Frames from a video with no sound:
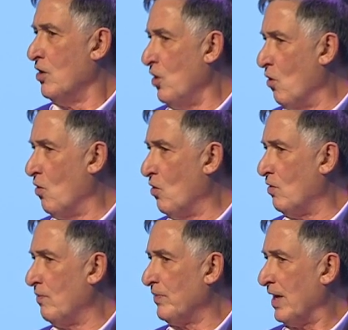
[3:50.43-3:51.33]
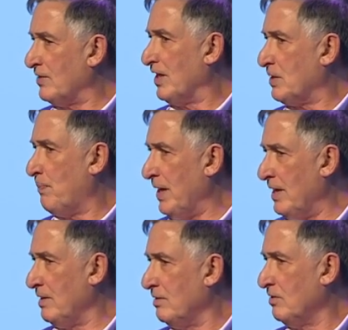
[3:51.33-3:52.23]
nor is it
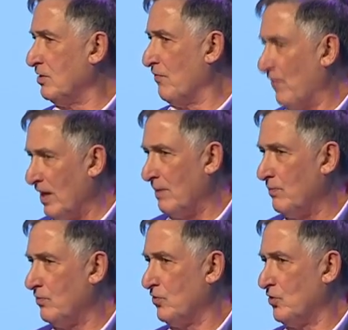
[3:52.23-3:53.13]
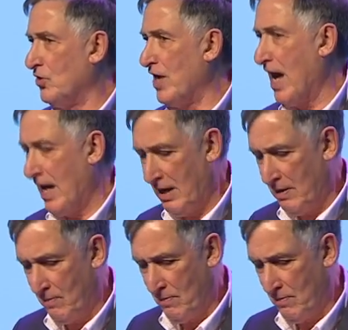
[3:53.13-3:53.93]
being developed today.